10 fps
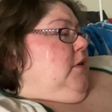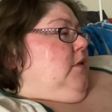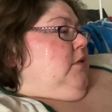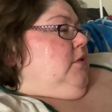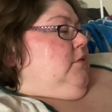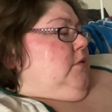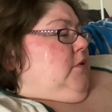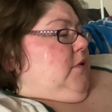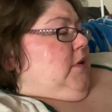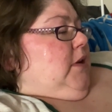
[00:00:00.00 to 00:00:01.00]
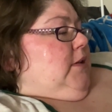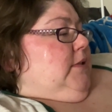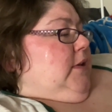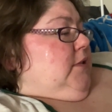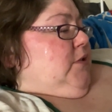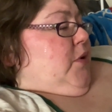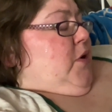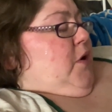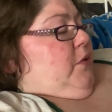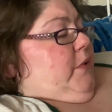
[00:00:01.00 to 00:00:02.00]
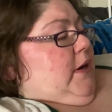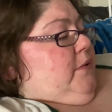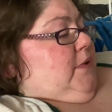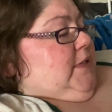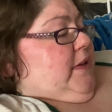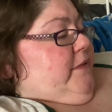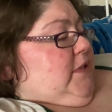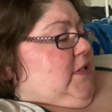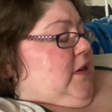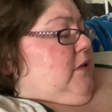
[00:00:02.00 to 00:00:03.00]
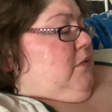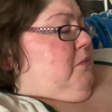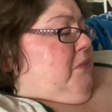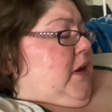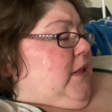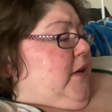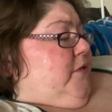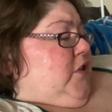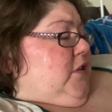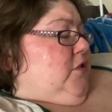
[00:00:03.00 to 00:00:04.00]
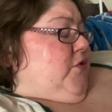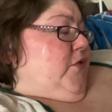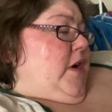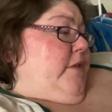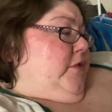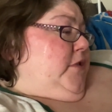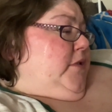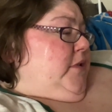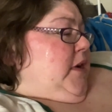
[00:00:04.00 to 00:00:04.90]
and says, when I was seventeen, my life changed forever.